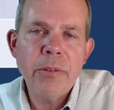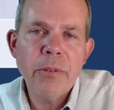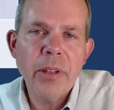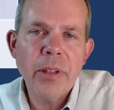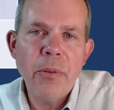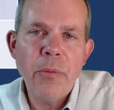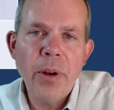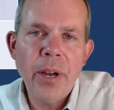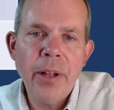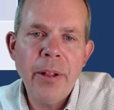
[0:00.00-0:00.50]

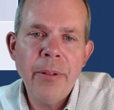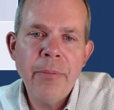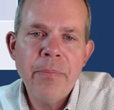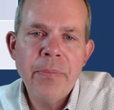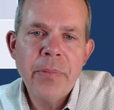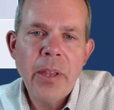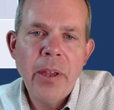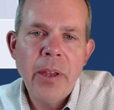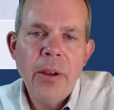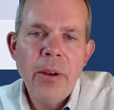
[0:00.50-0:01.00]
really well,
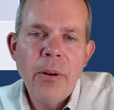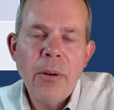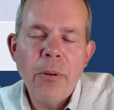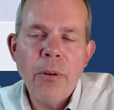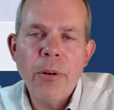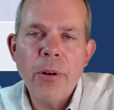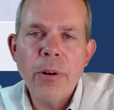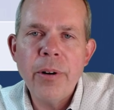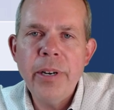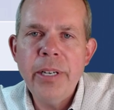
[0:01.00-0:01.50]

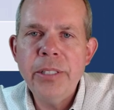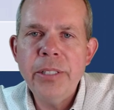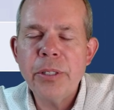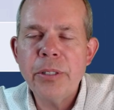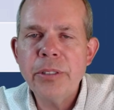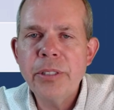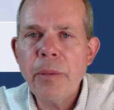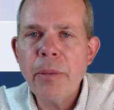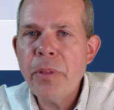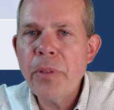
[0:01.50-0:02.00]
or is
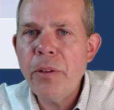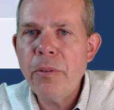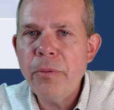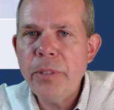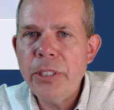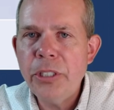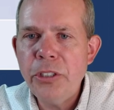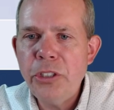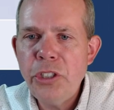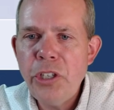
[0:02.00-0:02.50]
there something that we
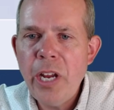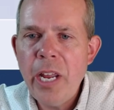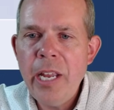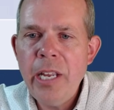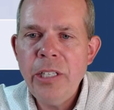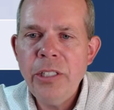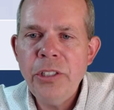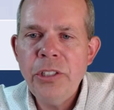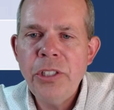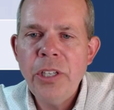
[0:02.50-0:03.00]
should
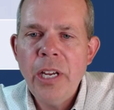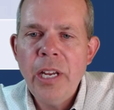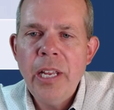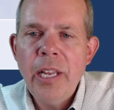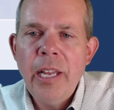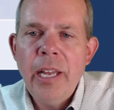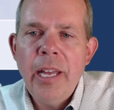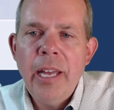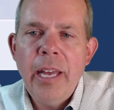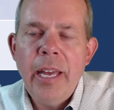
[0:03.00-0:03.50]
change?
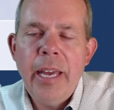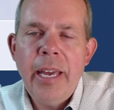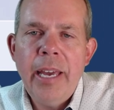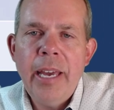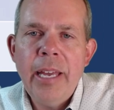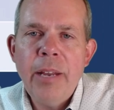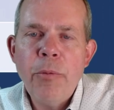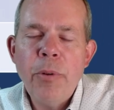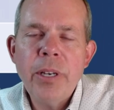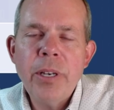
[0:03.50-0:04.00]

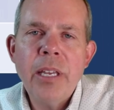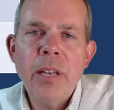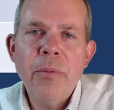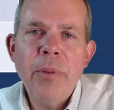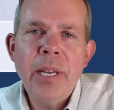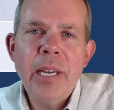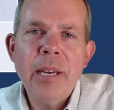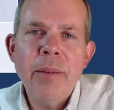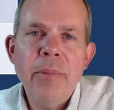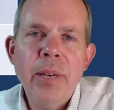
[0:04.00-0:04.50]
and what can
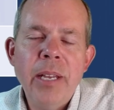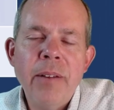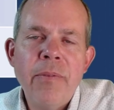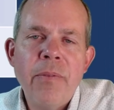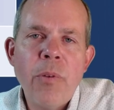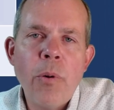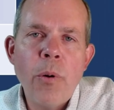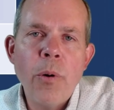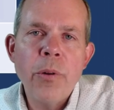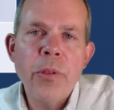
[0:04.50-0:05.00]
we commit
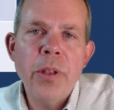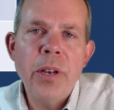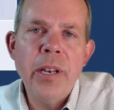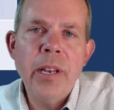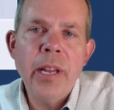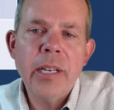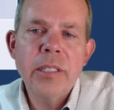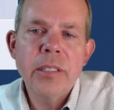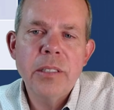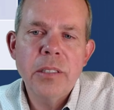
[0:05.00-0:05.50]
for the
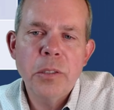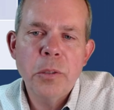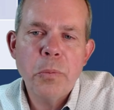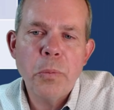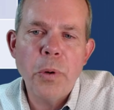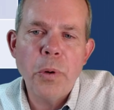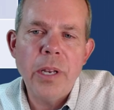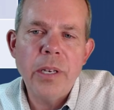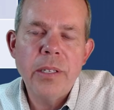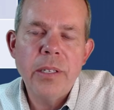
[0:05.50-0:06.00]
next
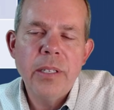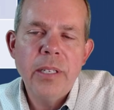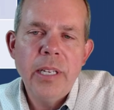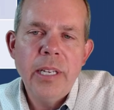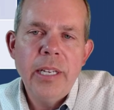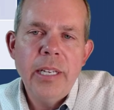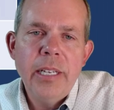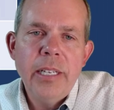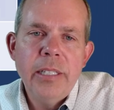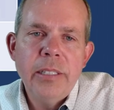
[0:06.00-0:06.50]
sprint.
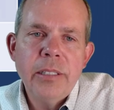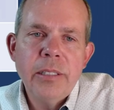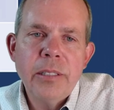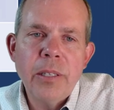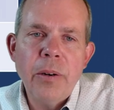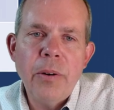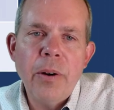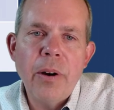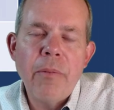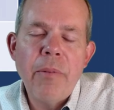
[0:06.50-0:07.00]

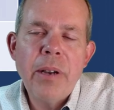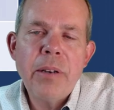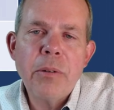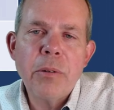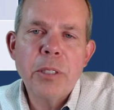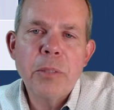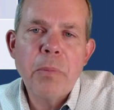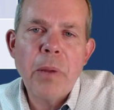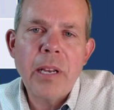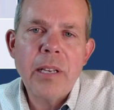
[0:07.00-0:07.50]
So a
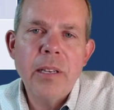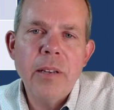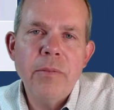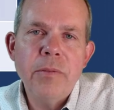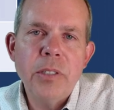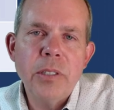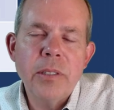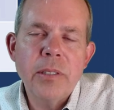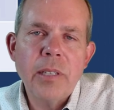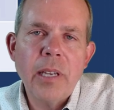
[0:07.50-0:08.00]
retrospective
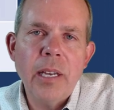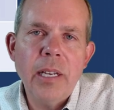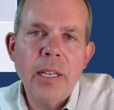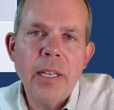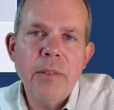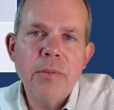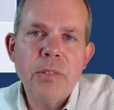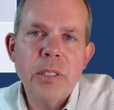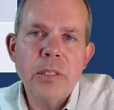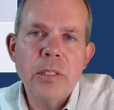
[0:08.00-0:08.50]
just kind of
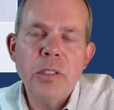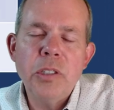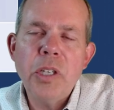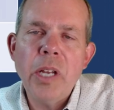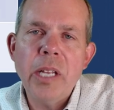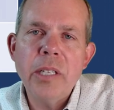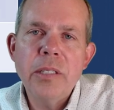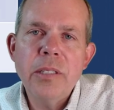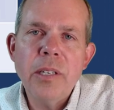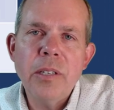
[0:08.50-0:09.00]
gives us a
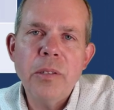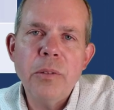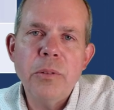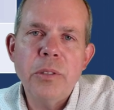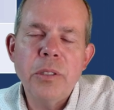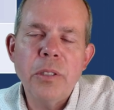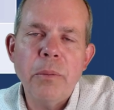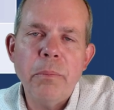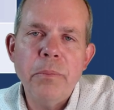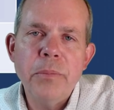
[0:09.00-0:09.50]
chance to do
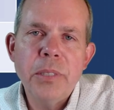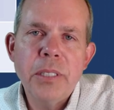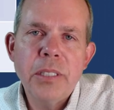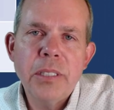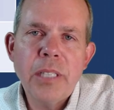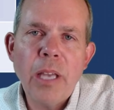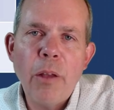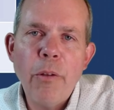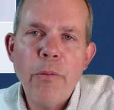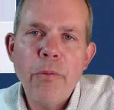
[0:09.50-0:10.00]
some
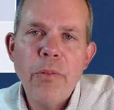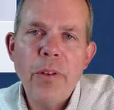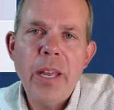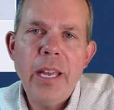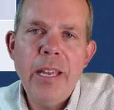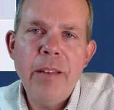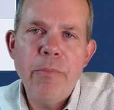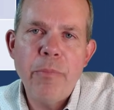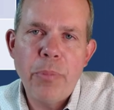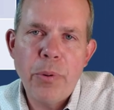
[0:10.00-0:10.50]

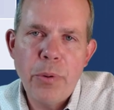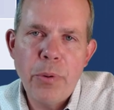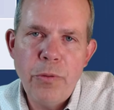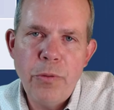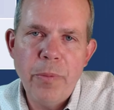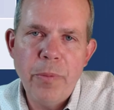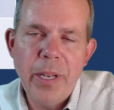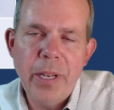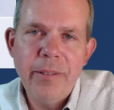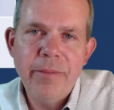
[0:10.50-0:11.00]

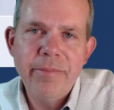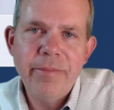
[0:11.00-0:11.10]
self-improvement.